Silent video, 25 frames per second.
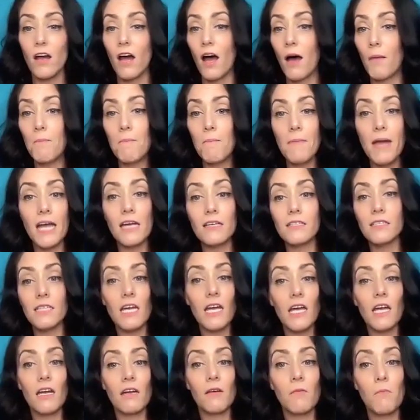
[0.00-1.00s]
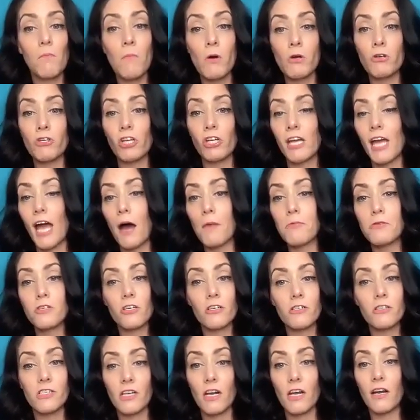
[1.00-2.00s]
amazing motion capture
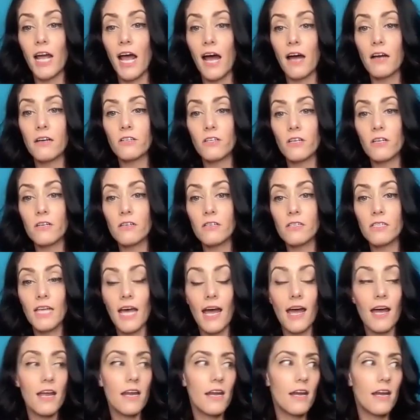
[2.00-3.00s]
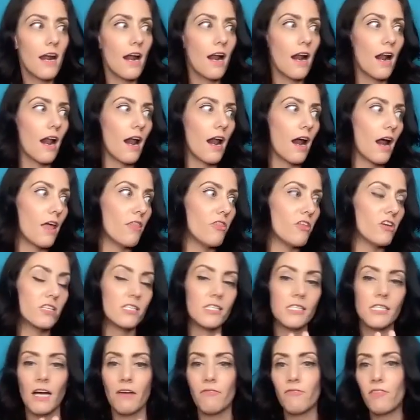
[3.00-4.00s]
stunt actors, and the
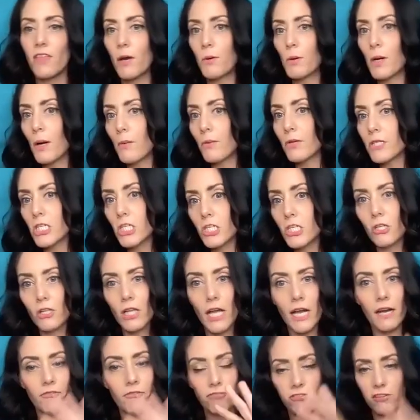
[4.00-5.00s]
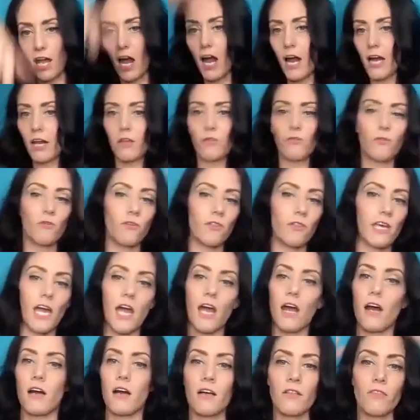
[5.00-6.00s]
stuff they were able to do, like flying through the
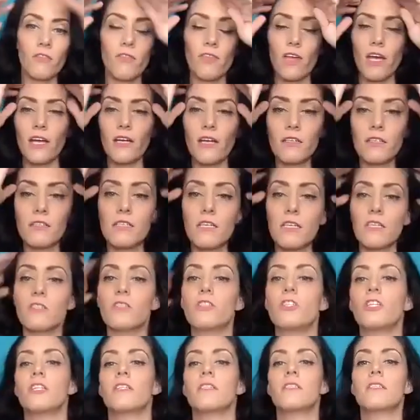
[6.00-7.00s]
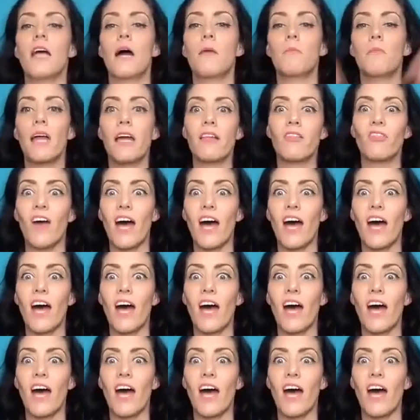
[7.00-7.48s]
air and things, is just, I'm like,